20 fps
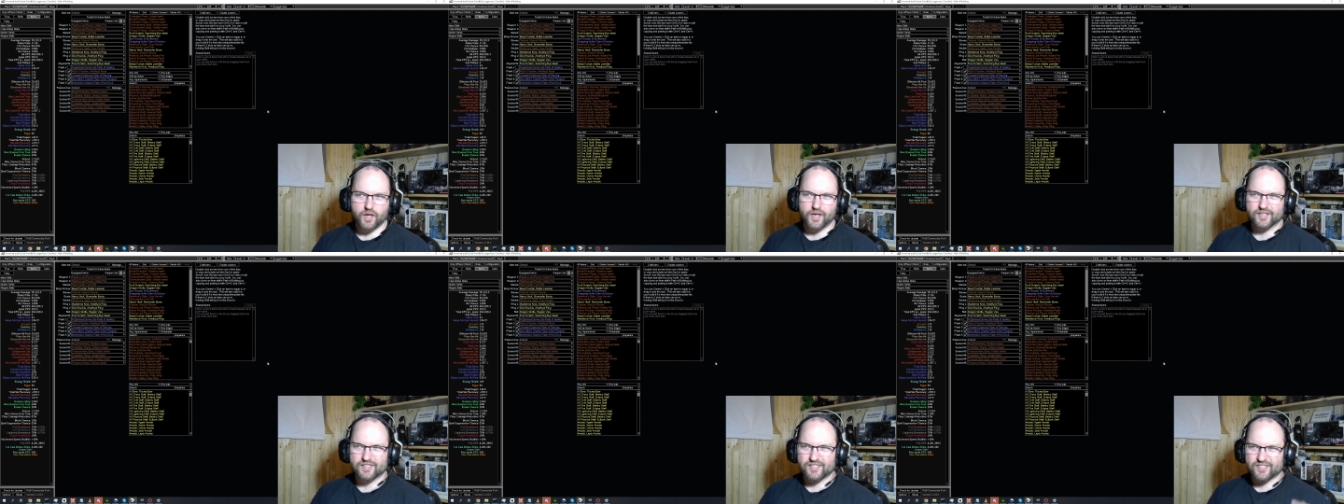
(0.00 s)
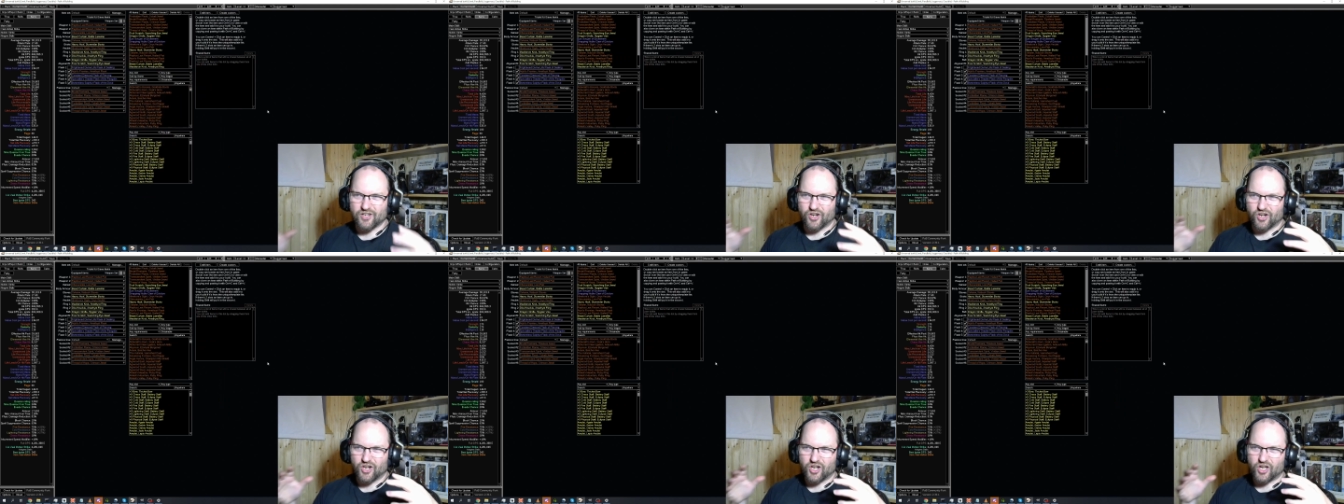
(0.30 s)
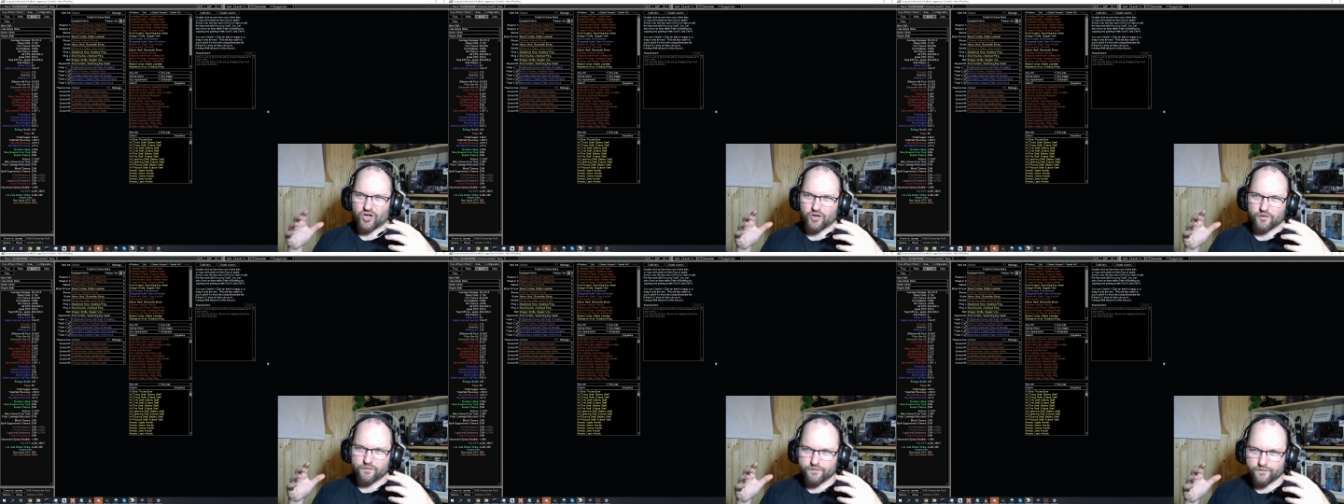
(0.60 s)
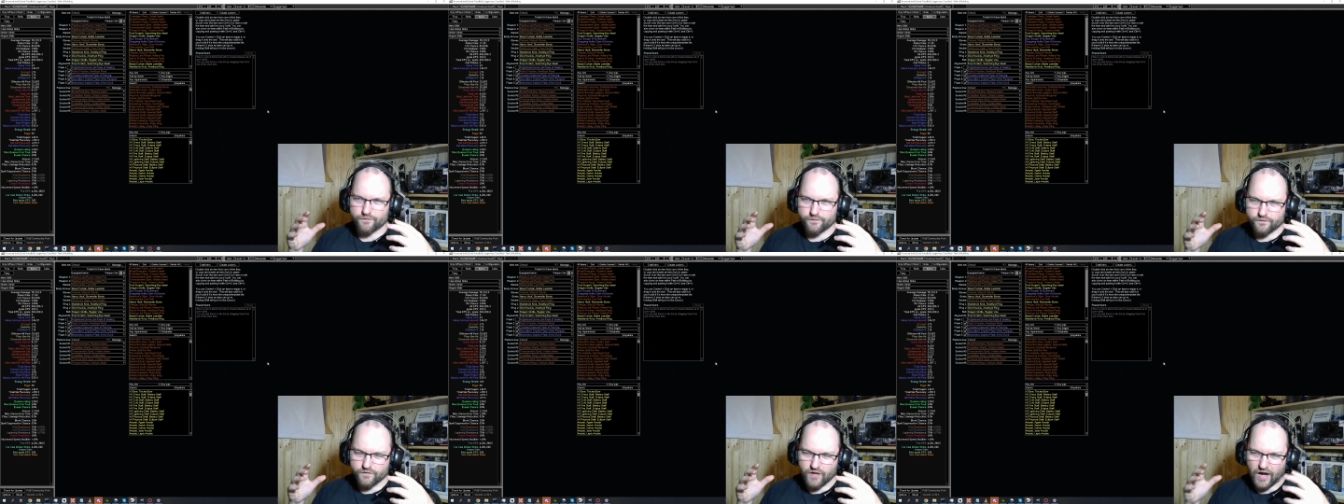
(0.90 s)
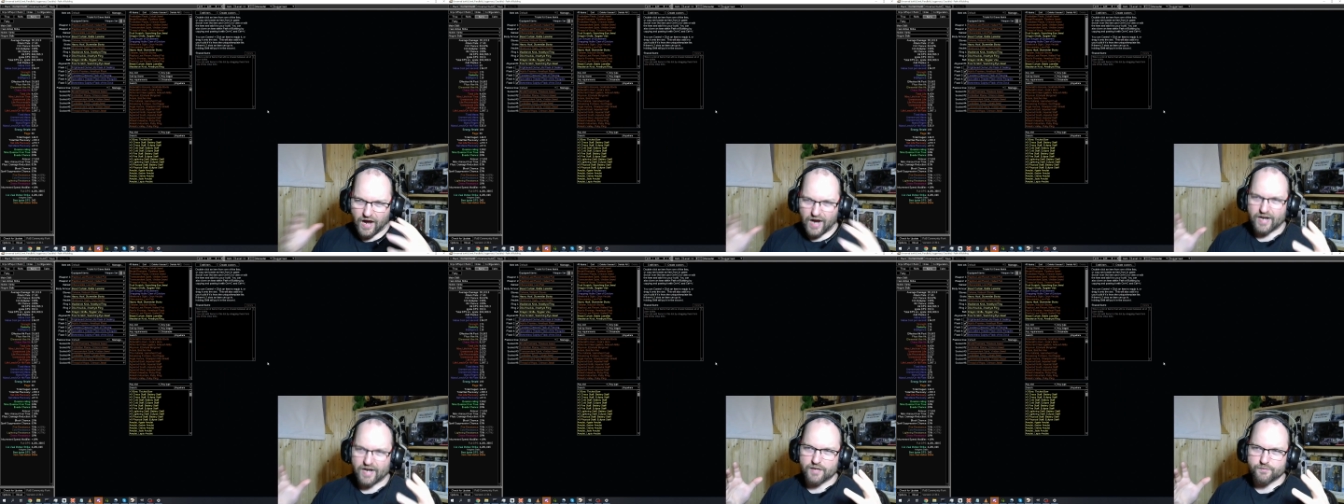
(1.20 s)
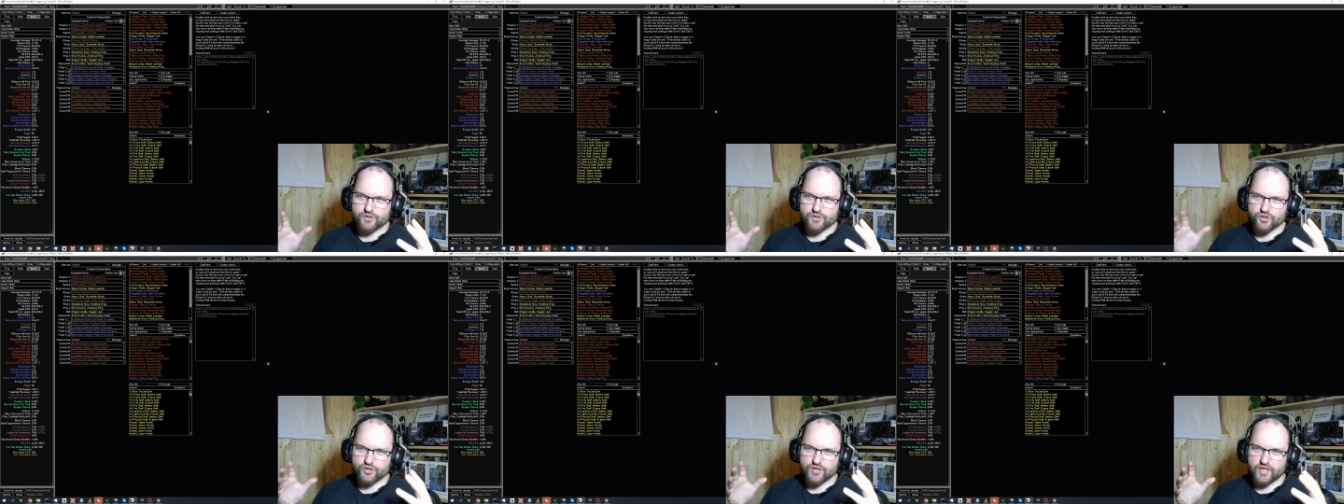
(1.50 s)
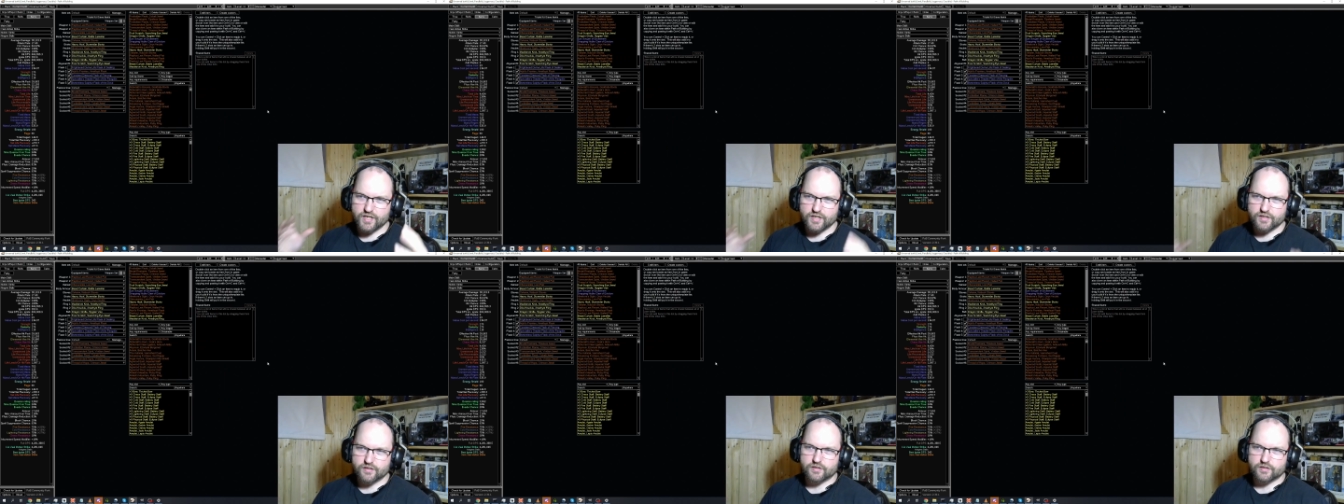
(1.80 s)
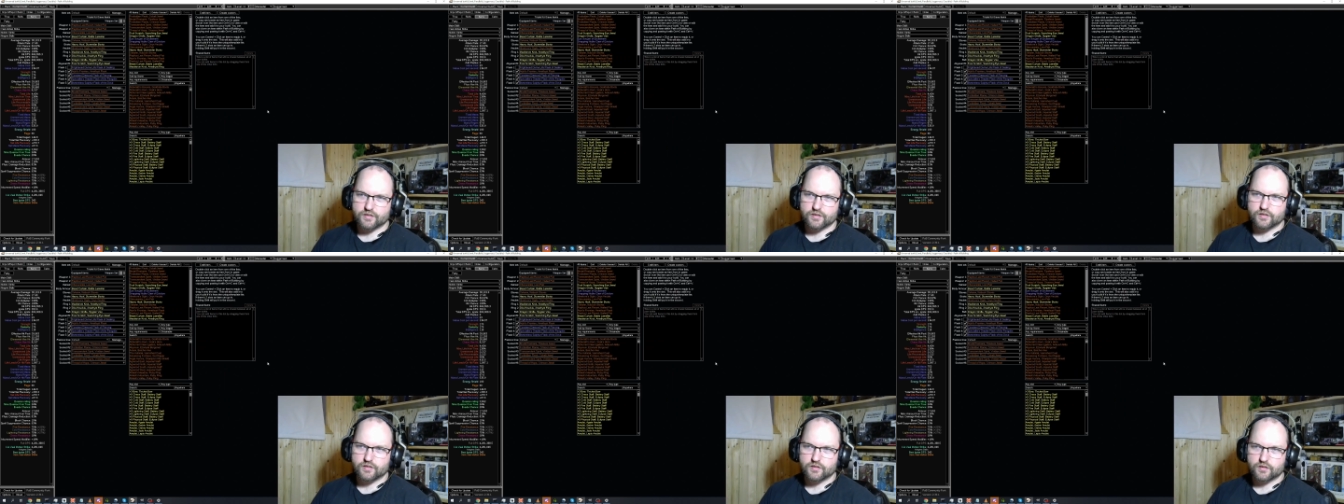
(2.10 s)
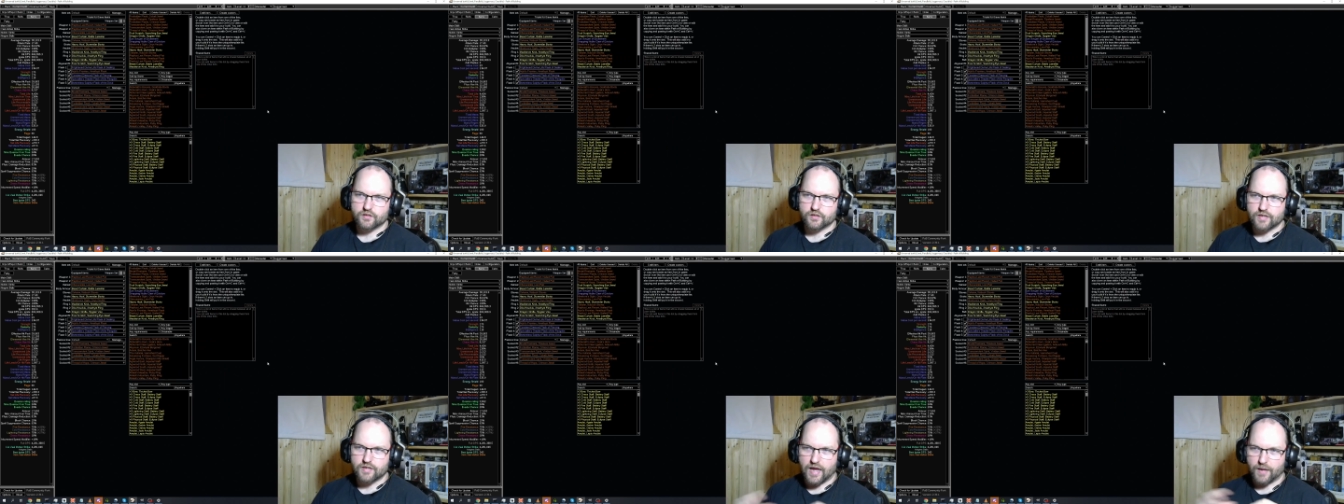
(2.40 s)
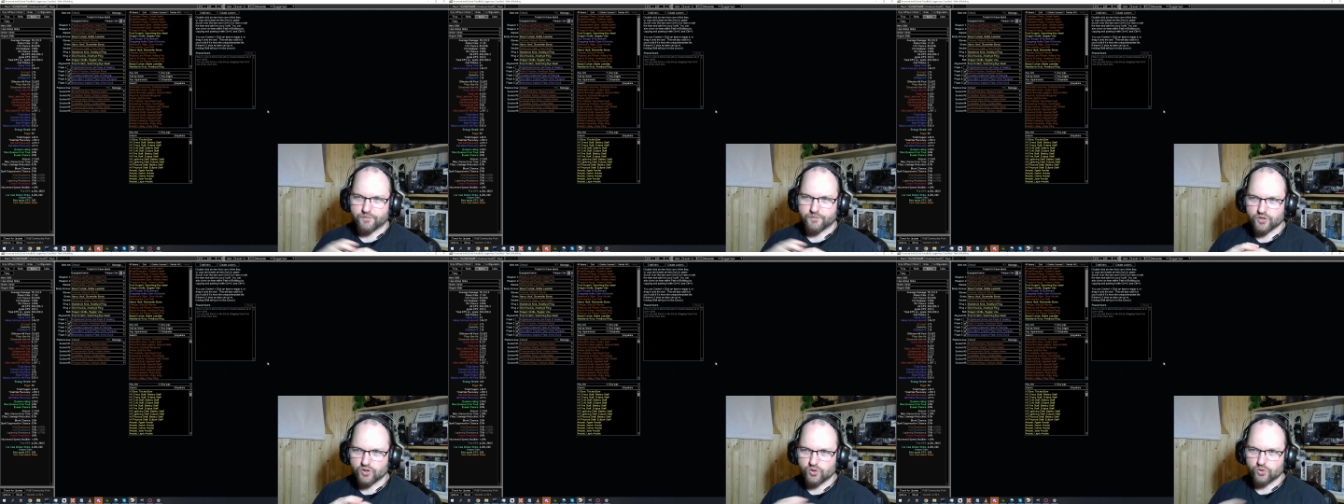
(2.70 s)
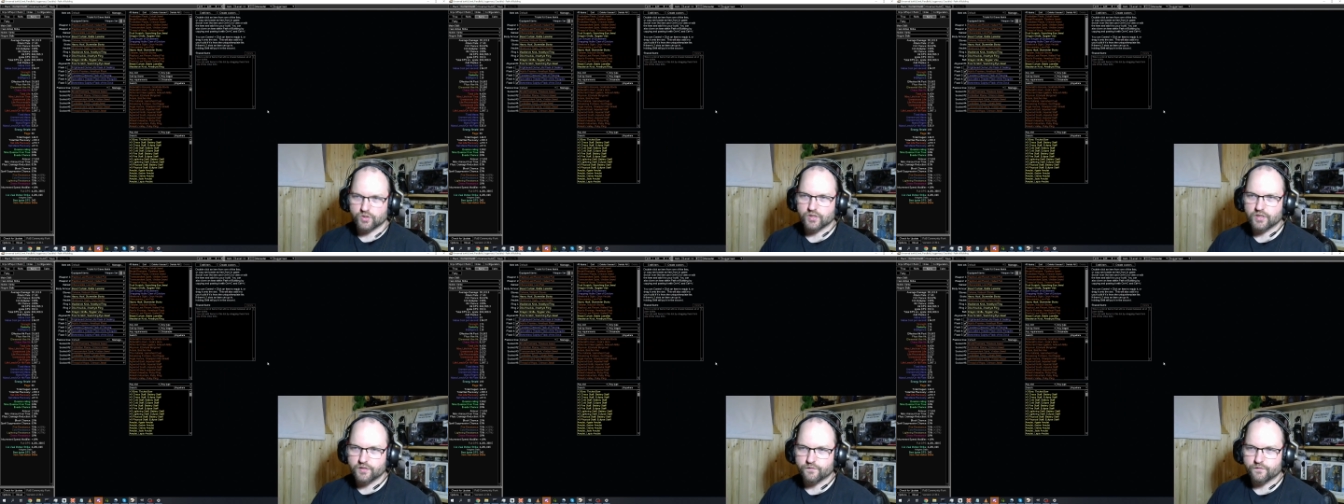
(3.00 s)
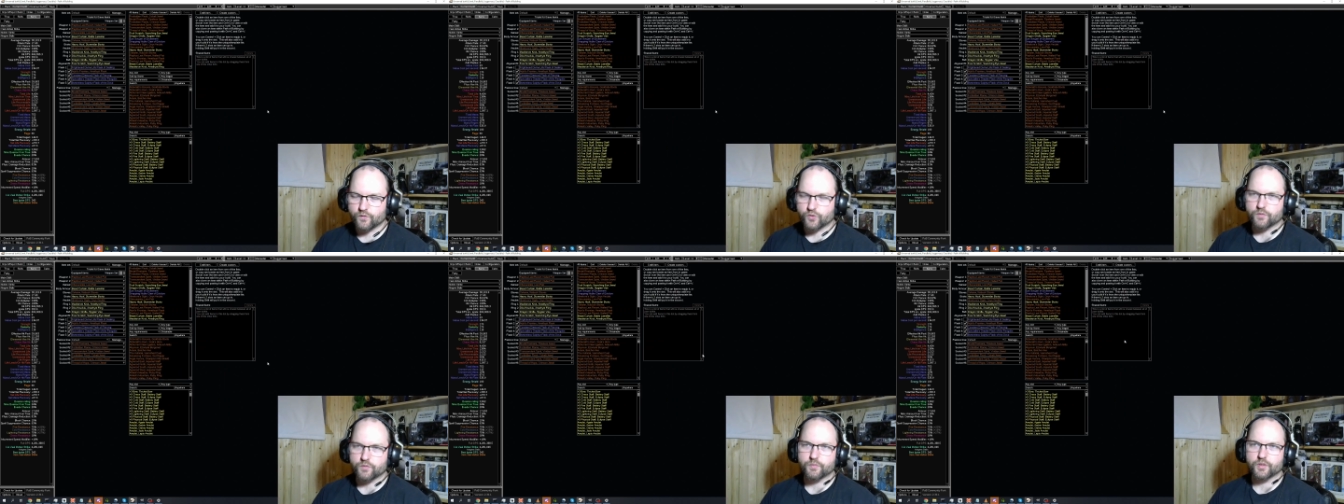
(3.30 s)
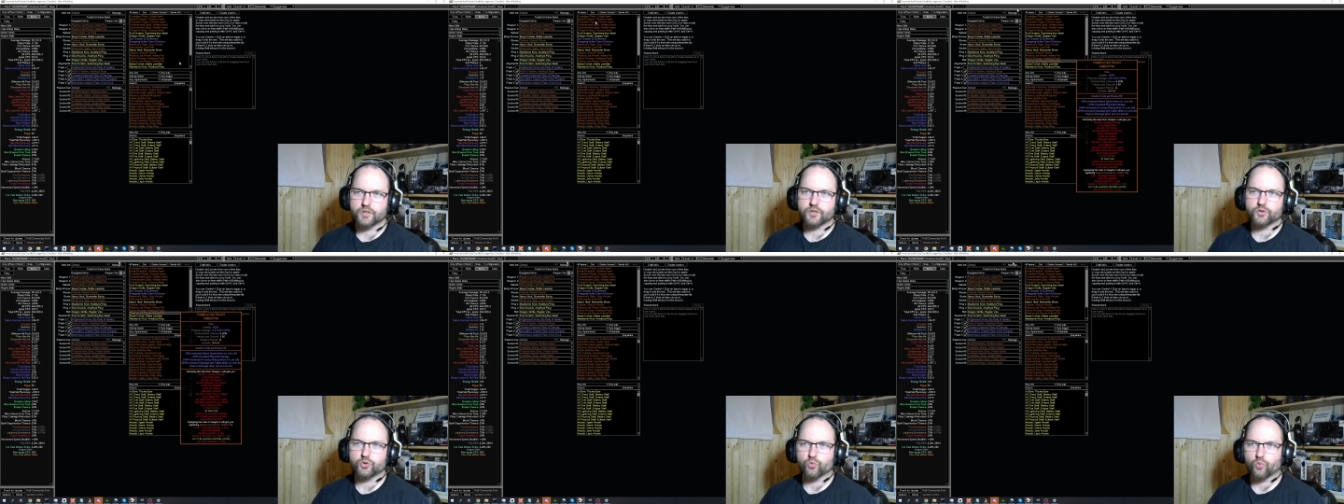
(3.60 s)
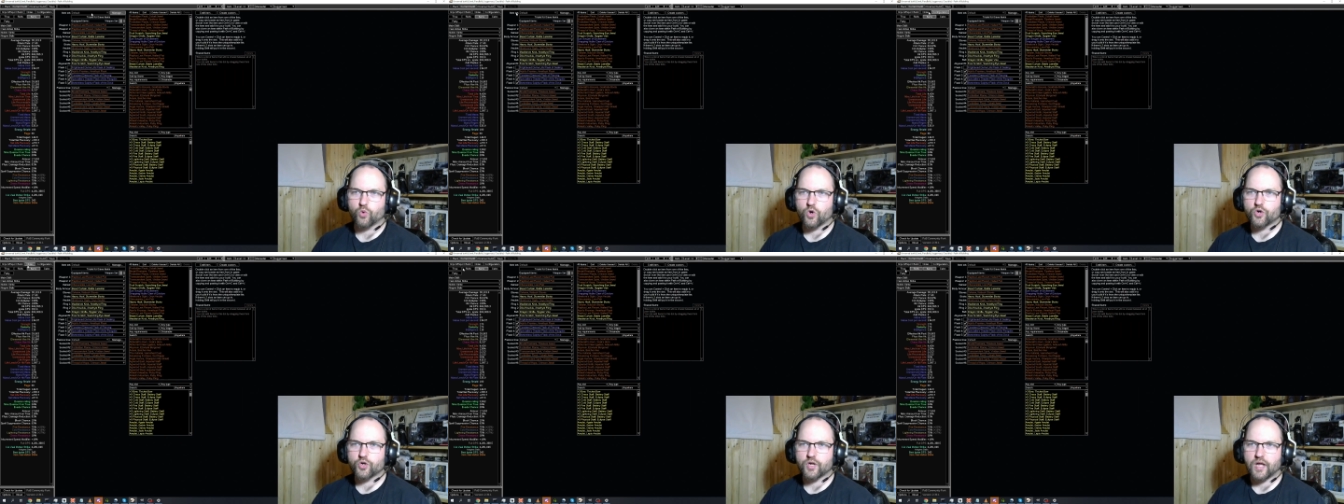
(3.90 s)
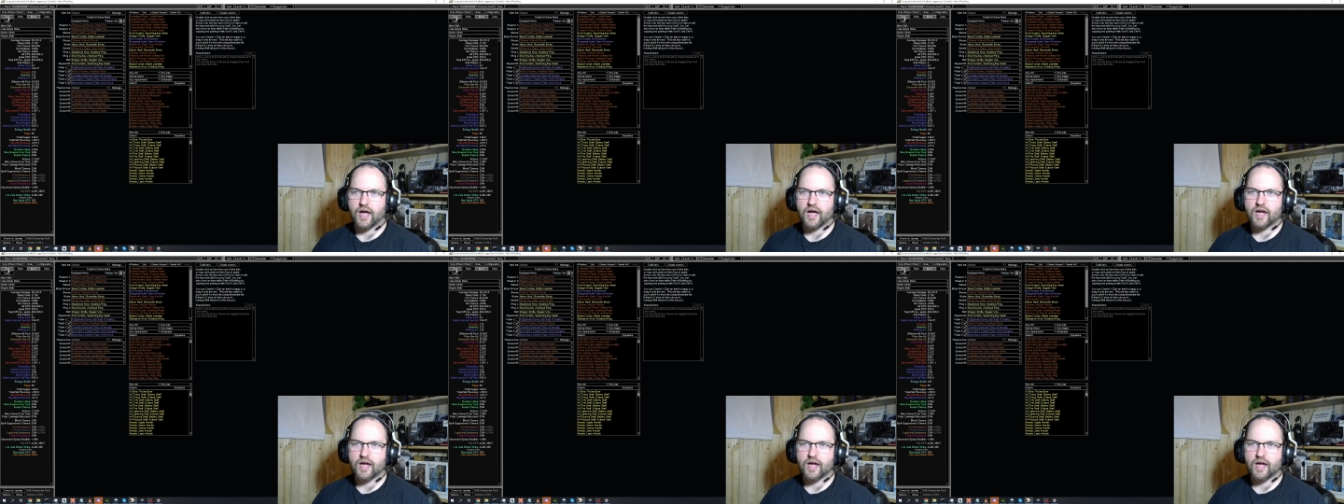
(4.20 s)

it's a lot of items you need, absolutely, for the build to work.